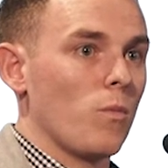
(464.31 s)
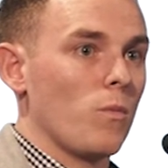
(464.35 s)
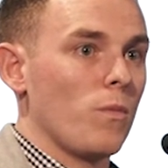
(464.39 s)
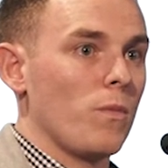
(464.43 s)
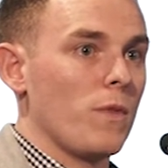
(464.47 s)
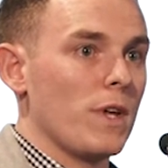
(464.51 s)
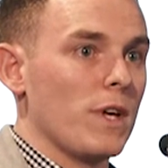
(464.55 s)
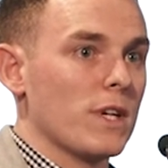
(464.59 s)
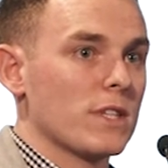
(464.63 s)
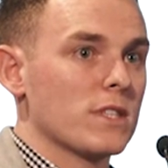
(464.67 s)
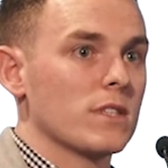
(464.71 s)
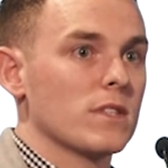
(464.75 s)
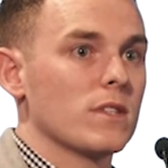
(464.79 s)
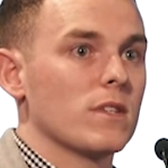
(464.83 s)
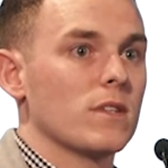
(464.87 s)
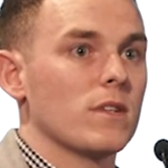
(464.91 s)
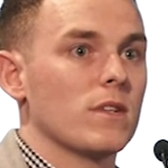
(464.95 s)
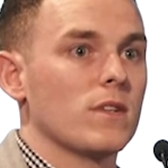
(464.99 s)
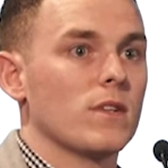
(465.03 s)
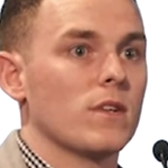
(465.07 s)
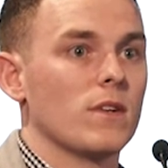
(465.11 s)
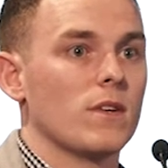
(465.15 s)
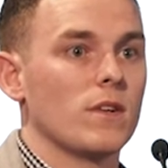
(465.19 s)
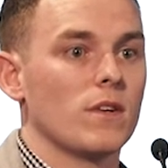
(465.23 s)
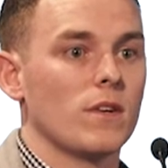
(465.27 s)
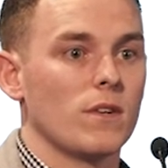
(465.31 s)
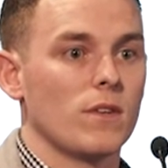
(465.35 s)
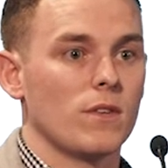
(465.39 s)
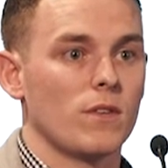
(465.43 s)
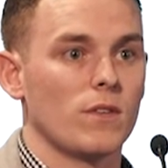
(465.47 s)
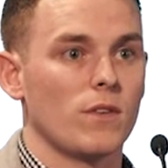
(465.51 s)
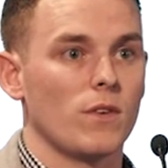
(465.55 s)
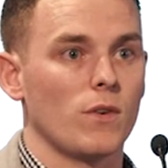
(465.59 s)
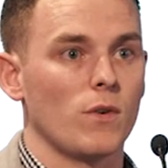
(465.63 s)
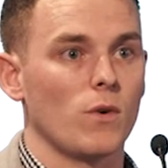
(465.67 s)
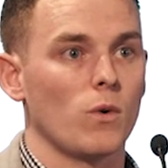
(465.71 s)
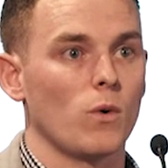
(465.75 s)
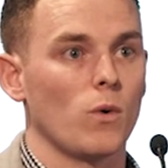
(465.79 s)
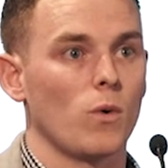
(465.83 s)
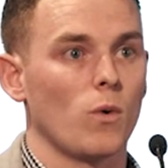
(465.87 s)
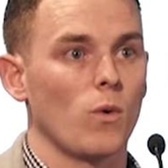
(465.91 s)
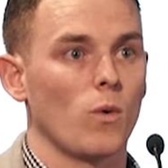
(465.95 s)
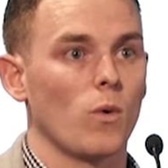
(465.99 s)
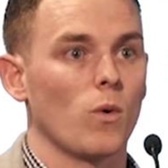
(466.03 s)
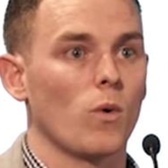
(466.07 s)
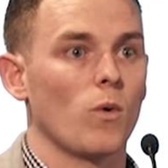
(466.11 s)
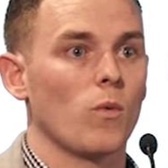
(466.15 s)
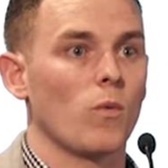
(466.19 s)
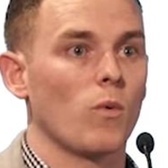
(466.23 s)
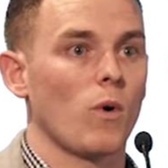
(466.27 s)
this to
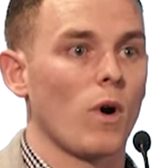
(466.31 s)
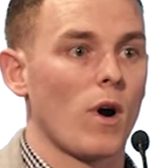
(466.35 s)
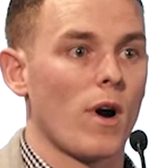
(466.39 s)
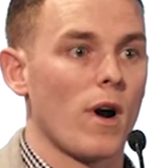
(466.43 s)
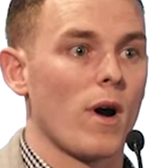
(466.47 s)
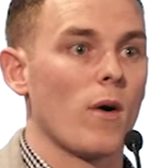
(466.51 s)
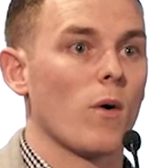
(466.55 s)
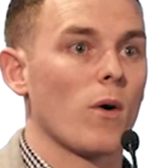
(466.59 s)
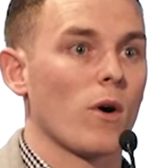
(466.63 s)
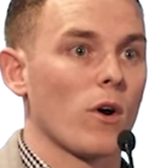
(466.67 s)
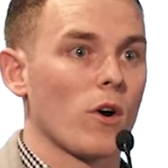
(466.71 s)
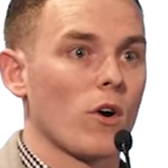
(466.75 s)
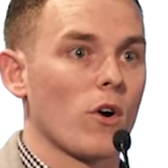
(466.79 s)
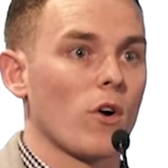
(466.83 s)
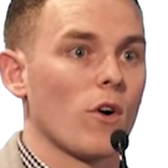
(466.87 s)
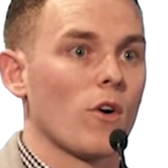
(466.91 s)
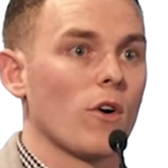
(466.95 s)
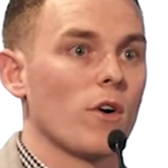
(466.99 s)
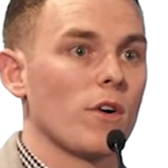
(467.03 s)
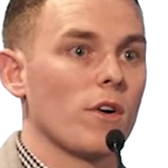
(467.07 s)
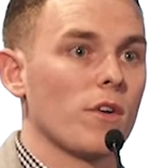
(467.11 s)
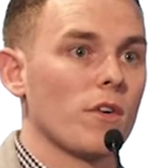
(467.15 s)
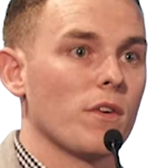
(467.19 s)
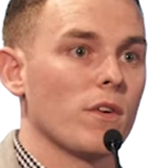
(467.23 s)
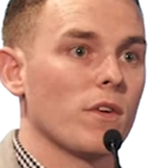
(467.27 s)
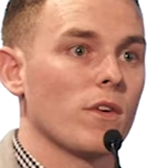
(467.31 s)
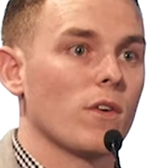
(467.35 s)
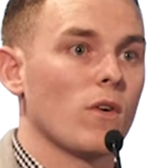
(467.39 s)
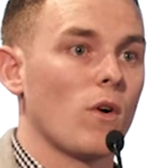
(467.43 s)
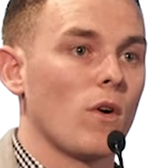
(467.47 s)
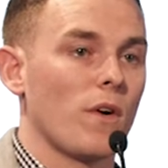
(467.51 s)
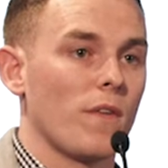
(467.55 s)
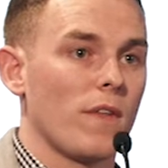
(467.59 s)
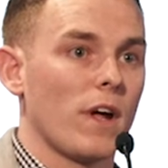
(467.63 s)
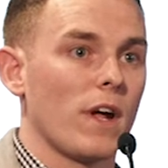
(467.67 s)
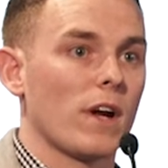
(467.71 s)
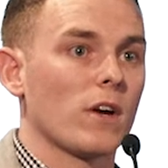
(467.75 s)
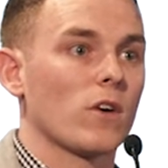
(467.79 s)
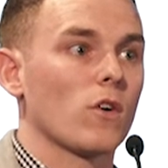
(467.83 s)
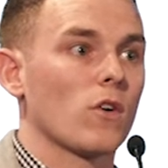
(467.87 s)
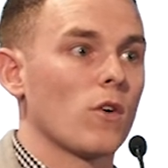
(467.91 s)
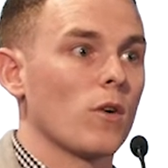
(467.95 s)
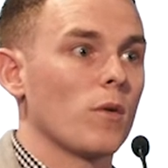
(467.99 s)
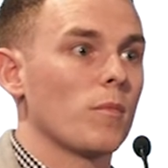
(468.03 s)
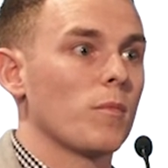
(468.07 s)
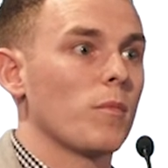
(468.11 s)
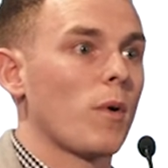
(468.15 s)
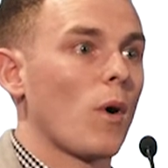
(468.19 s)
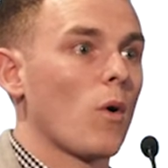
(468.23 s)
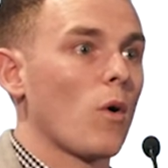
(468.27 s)
what our current or then
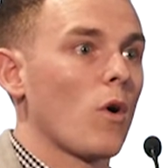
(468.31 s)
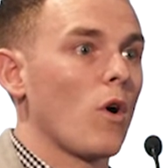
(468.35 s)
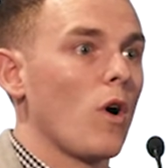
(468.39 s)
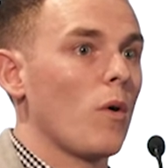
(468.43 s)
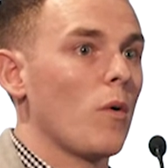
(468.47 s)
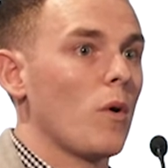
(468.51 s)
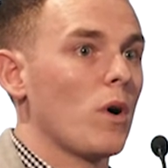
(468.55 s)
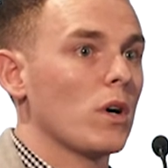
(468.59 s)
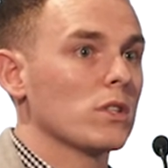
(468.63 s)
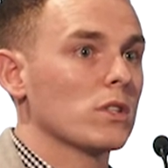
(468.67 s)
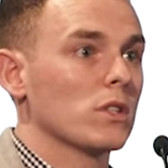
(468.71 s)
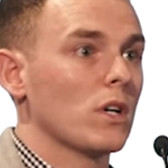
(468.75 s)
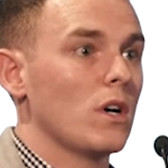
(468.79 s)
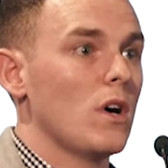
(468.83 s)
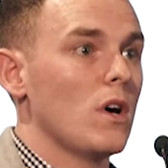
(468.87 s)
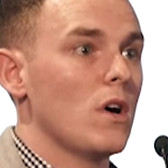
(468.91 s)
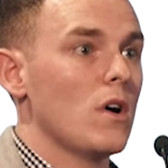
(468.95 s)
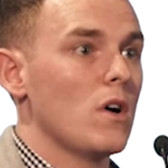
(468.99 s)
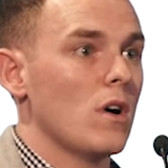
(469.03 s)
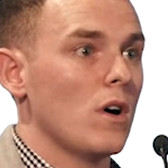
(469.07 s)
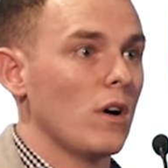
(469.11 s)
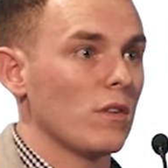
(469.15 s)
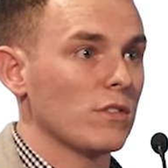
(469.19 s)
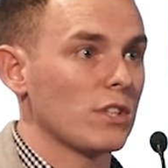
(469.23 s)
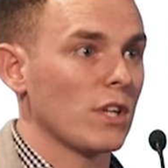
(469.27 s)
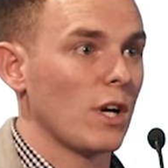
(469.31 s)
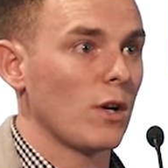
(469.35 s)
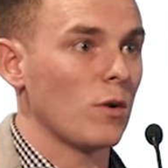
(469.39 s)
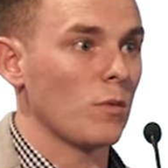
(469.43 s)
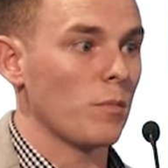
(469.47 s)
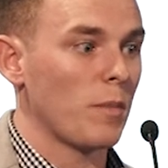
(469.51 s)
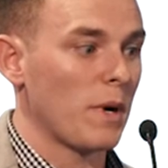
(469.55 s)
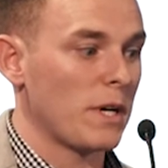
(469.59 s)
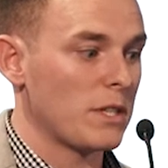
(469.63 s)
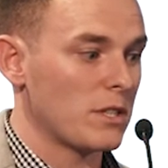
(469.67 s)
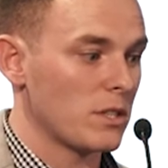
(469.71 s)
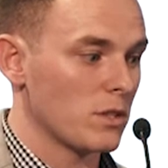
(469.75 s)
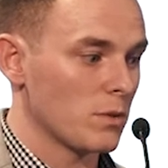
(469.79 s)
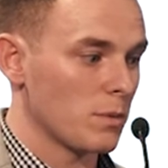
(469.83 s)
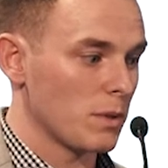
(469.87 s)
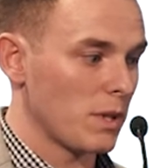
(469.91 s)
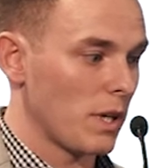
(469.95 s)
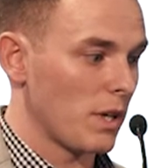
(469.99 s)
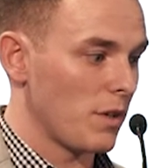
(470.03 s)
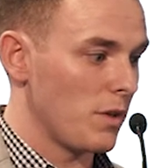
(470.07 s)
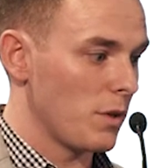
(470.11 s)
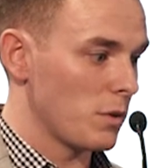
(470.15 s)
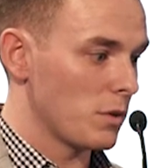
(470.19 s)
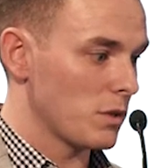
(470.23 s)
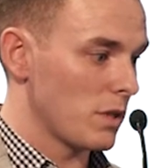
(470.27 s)
current protocol was of setting up patients with
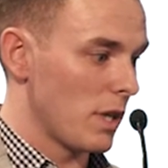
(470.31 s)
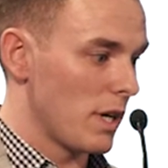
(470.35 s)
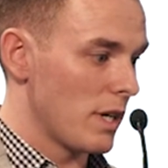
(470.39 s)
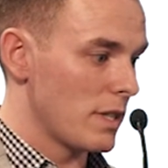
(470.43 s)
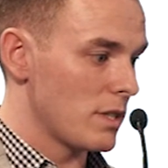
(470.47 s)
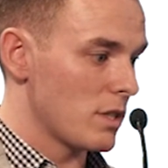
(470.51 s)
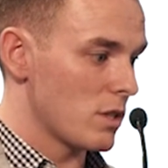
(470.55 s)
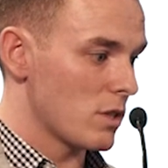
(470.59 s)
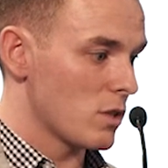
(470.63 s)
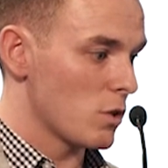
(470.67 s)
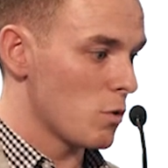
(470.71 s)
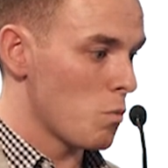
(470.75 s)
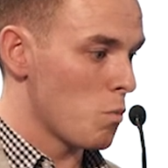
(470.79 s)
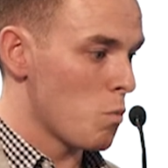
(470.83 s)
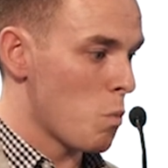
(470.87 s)
tattoos and lasers.